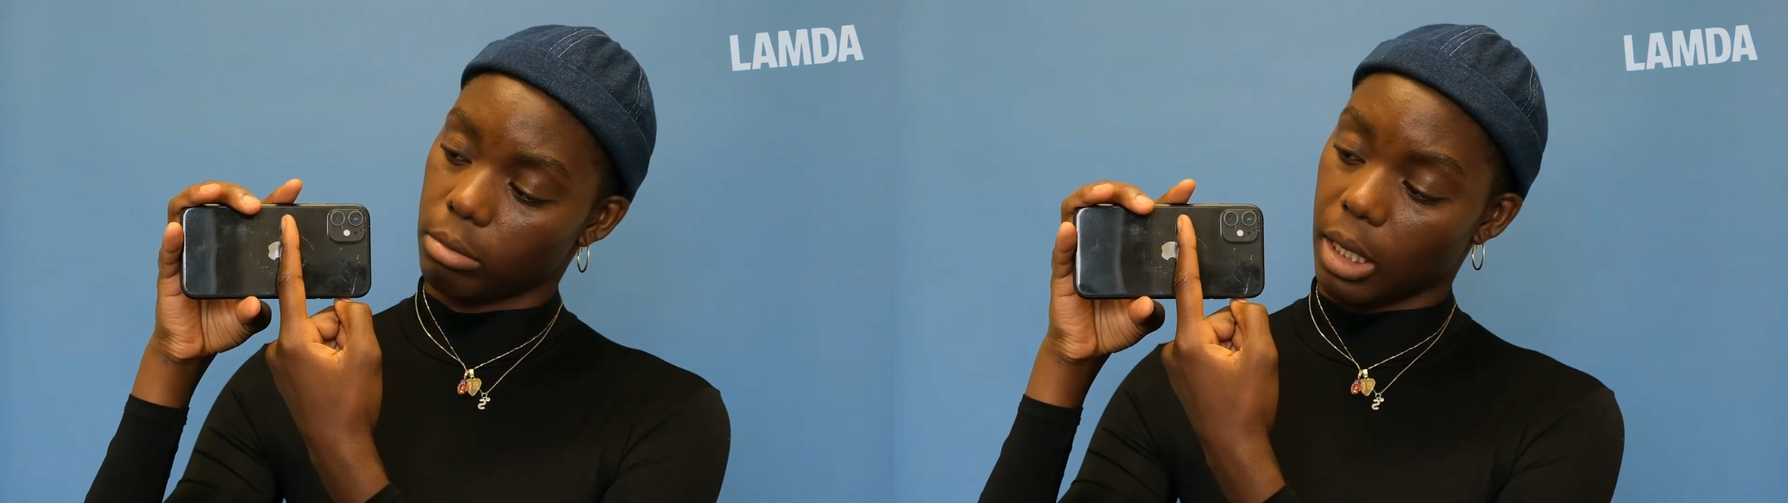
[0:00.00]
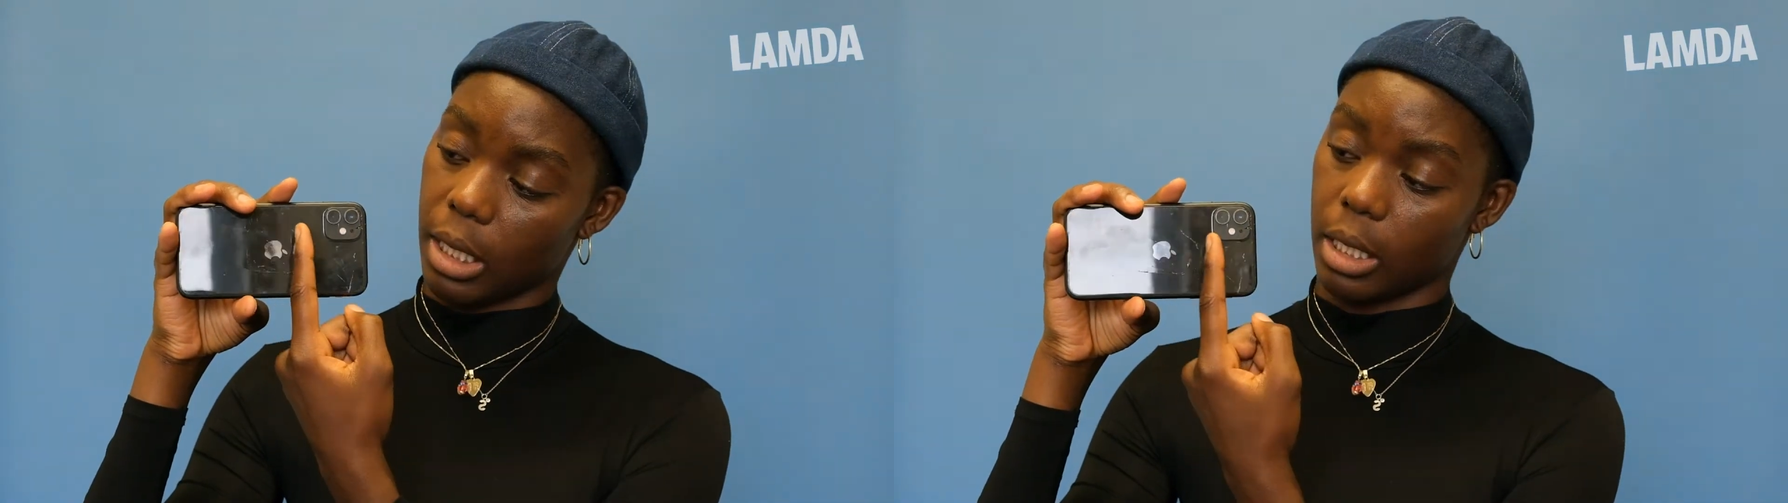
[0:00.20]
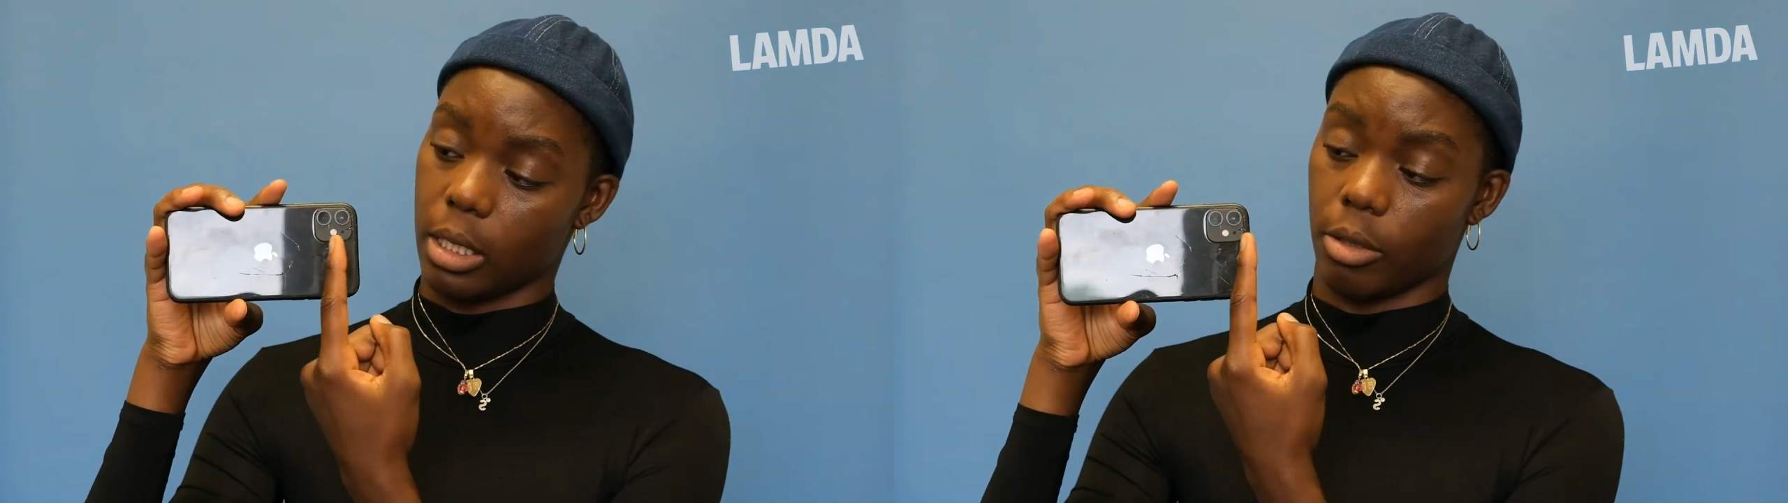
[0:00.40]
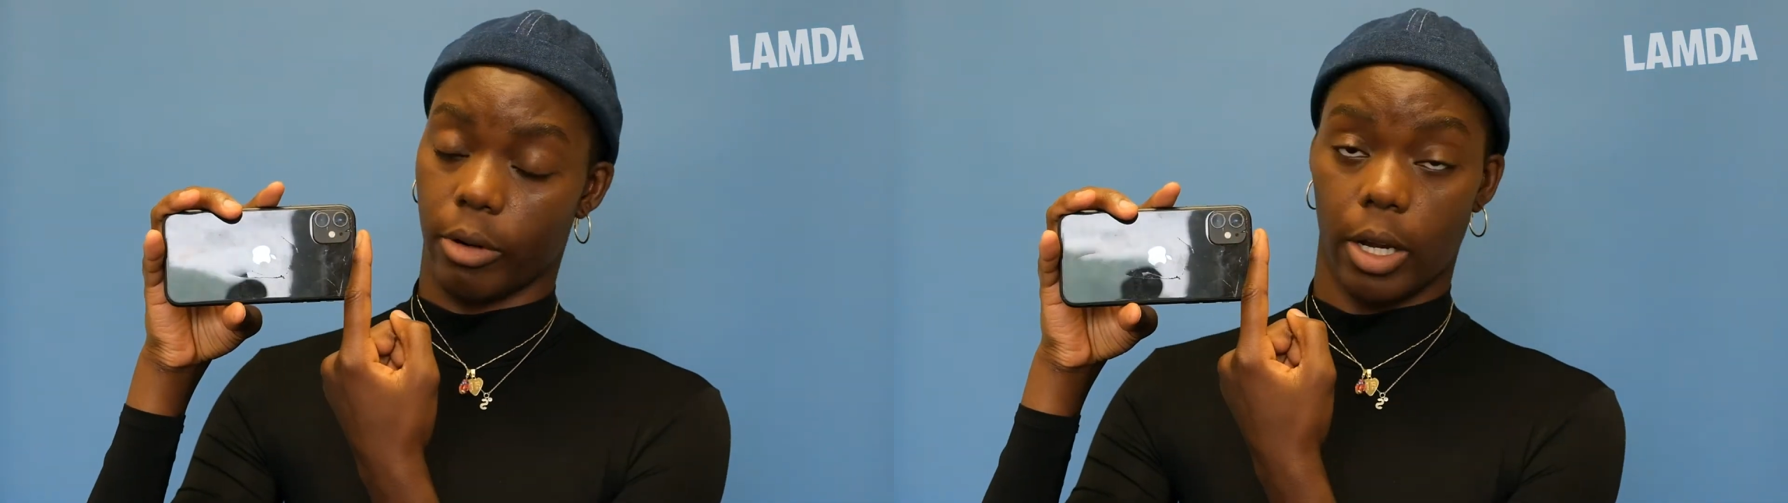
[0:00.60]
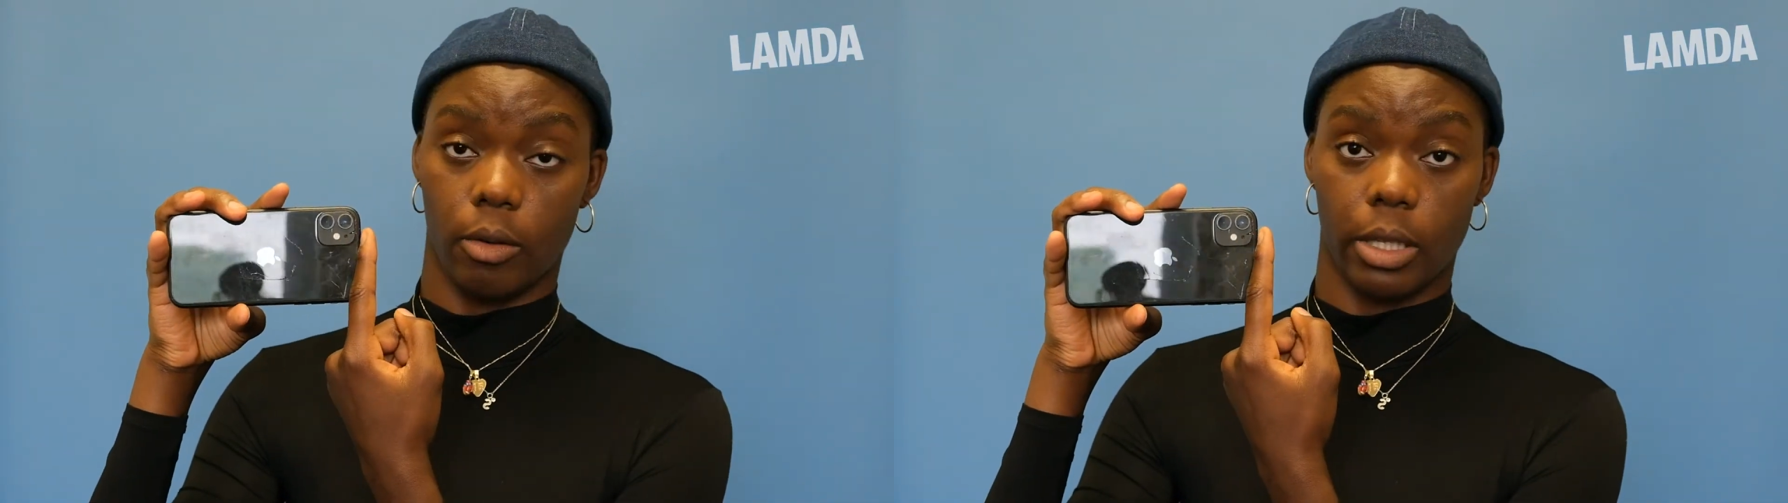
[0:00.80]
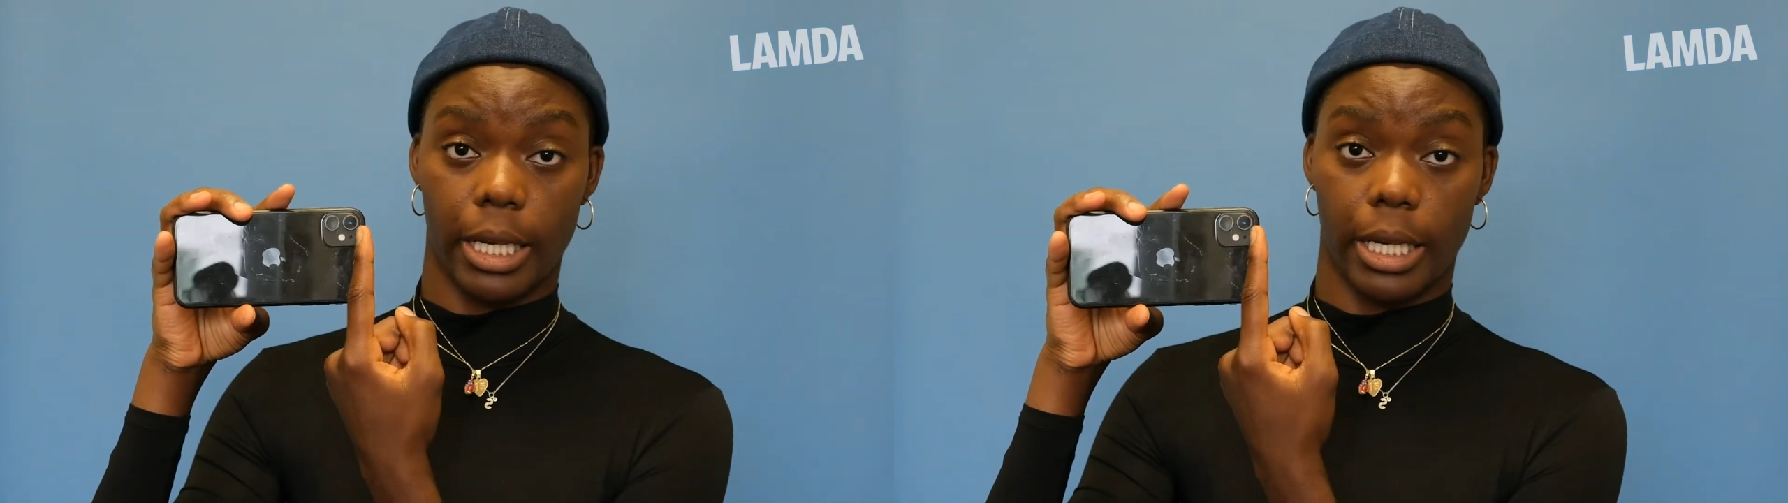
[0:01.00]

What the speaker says: either to the right or the